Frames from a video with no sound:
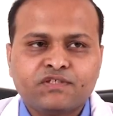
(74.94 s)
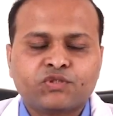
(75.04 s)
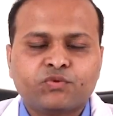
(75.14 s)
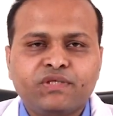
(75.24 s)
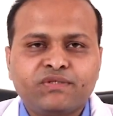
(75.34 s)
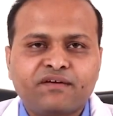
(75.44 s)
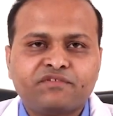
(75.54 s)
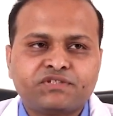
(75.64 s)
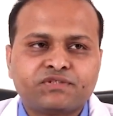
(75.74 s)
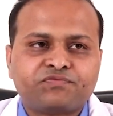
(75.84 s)
So when you have
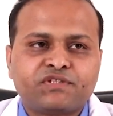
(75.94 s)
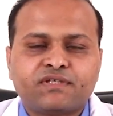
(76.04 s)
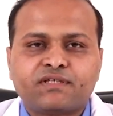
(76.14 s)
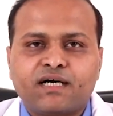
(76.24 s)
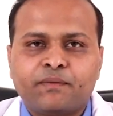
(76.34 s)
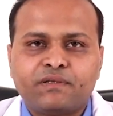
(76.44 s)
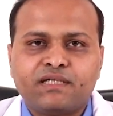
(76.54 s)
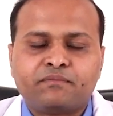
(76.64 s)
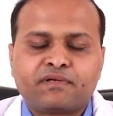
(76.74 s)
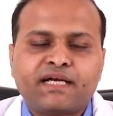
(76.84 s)
issues with your upper
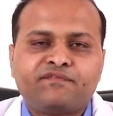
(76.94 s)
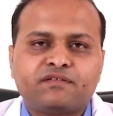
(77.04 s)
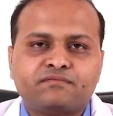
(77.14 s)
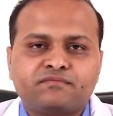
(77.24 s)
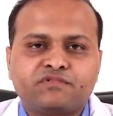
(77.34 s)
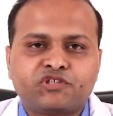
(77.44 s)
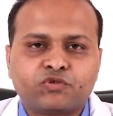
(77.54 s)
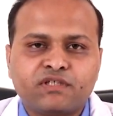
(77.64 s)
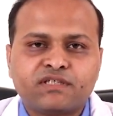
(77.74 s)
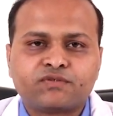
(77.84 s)
limb, right from
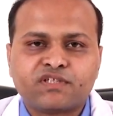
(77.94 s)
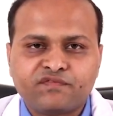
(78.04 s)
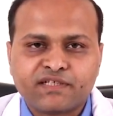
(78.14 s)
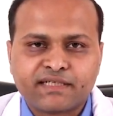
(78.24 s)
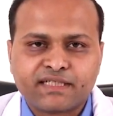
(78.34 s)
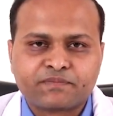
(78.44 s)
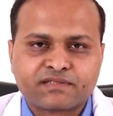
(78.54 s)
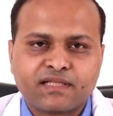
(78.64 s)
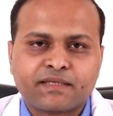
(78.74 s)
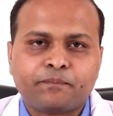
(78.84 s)
shoulder to the
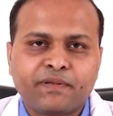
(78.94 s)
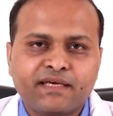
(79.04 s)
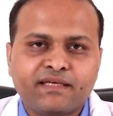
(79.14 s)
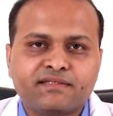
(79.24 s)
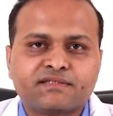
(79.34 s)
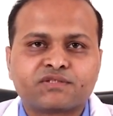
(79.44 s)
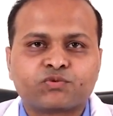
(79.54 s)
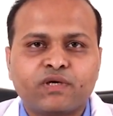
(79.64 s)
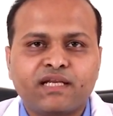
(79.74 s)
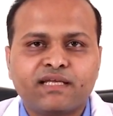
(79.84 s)
fingertips, like pain,
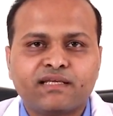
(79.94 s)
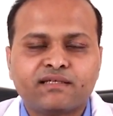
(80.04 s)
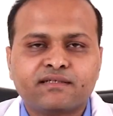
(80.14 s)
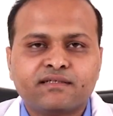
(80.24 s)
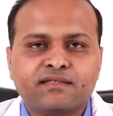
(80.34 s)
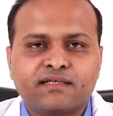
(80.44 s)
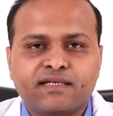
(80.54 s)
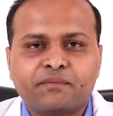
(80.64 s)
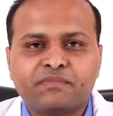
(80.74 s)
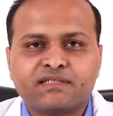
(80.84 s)
swelling,
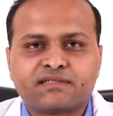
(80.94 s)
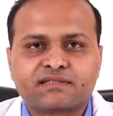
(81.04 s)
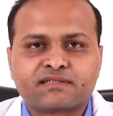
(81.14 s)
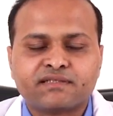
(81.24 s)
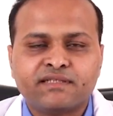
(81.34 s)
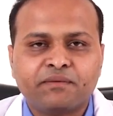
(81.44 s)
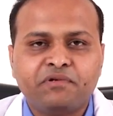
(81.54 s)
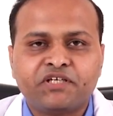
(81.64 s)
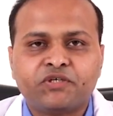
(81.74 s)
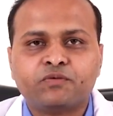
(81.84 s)
numbness,
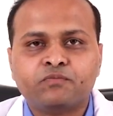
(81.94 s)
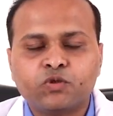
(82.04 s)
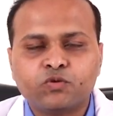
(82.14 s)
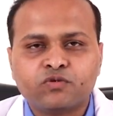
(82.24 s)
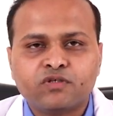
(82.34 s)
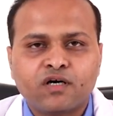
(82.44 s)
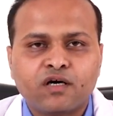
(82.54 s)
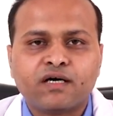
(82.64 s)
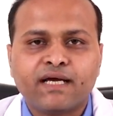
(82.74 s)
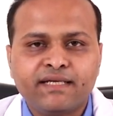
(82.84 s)
inability to move,
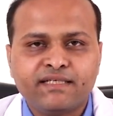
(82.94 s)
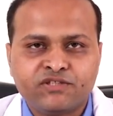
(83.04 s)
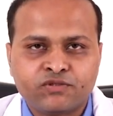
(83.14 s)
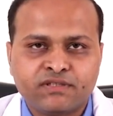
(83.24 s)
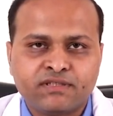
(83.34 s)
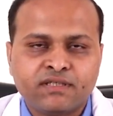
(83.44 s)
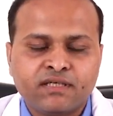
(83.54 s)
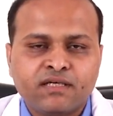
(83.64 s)
or any injury.